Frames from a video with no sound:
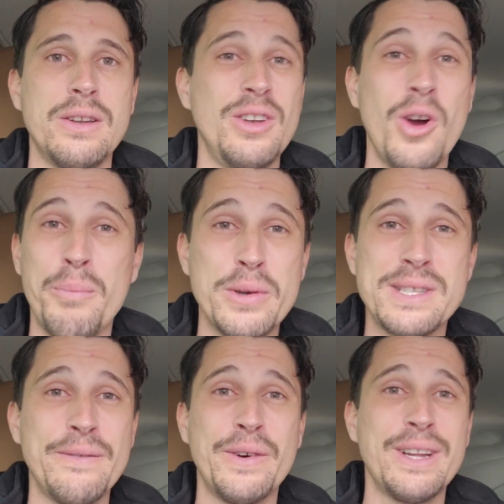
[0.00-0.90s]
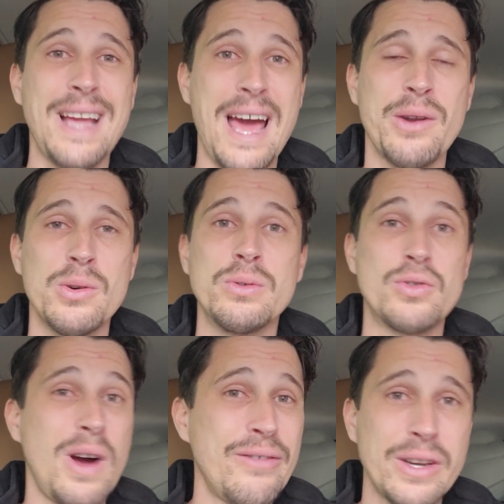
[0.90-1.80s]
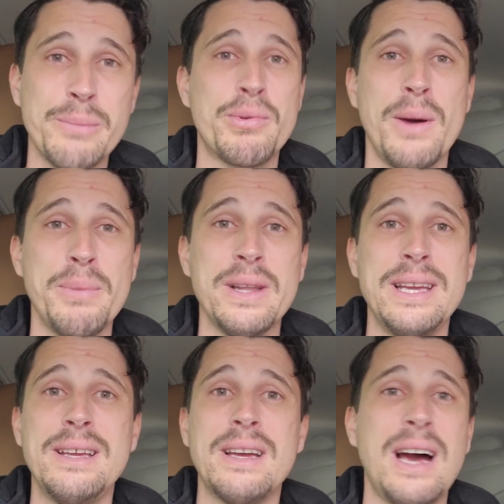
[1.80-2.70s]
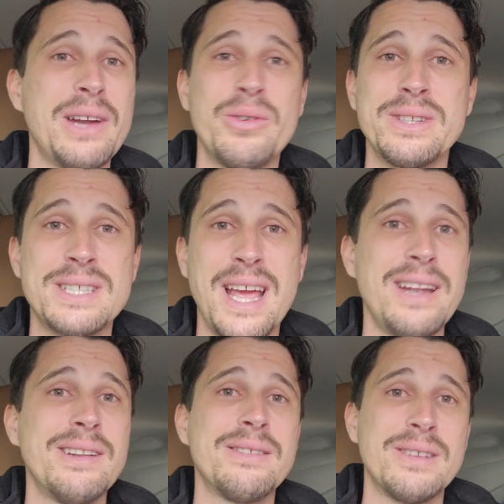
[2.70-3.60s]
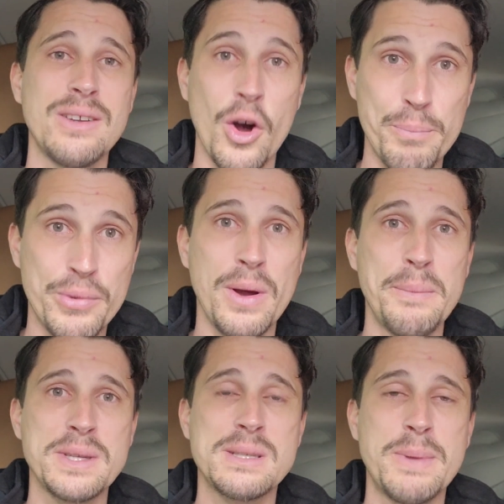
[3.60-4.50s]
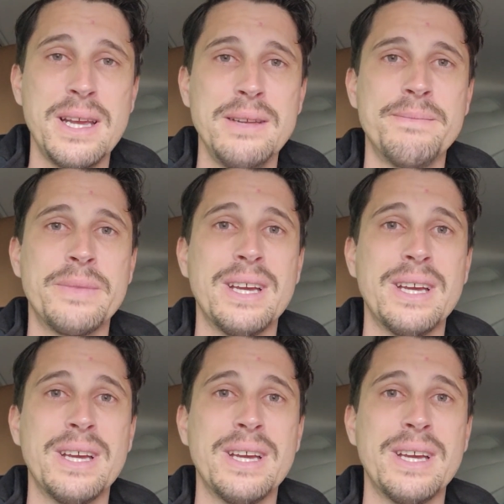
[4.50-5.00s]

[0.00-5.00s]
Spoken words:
not pussyfooting at all, driving it properly, 110 proper speed,